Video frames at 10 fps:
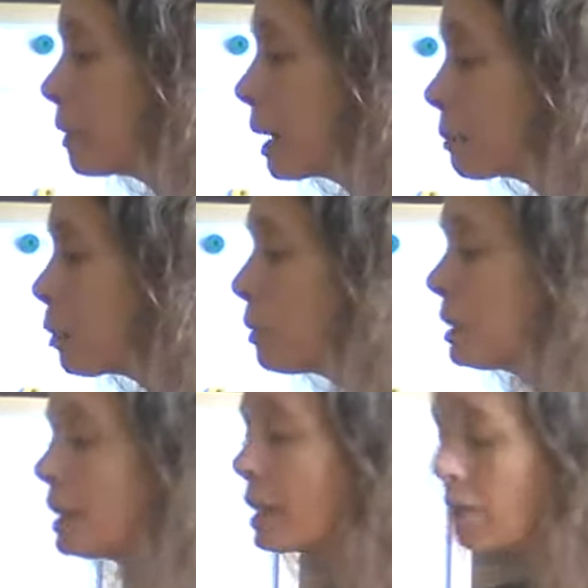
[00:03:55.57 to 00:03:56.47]
I'm going
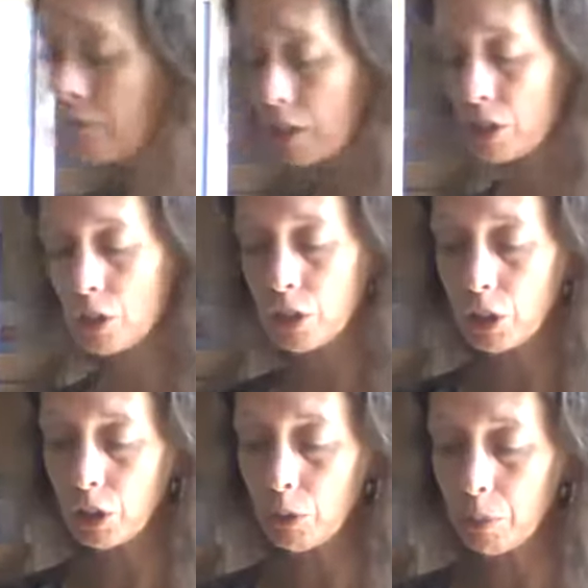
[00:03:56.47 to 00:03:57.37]
to give this to
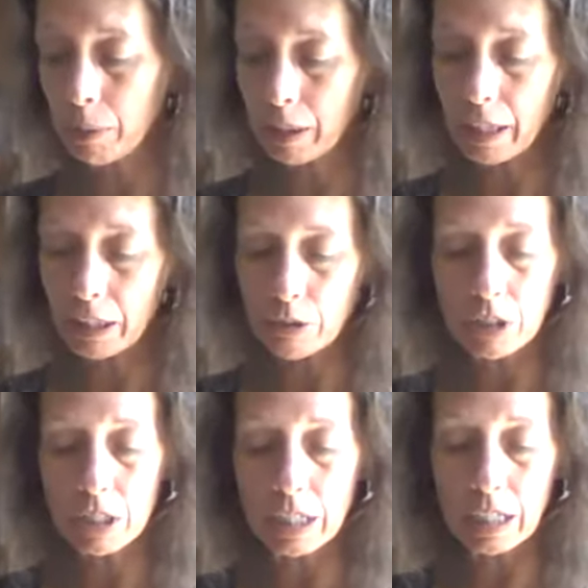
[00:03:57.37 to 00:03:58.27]
you. I'm going to let you
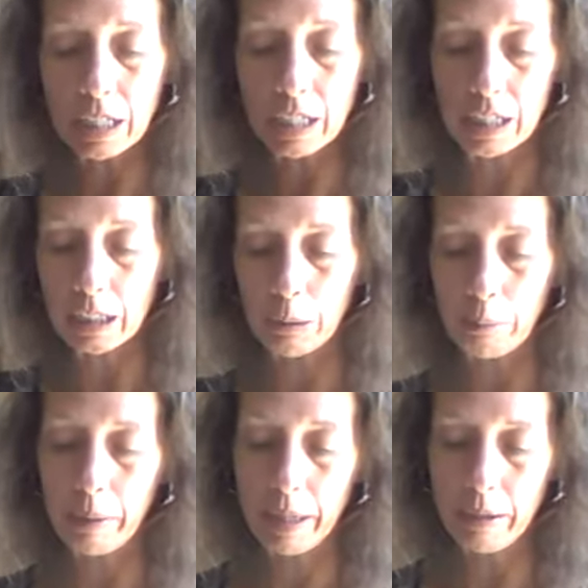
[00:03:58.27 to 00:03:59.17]
see it a little bit.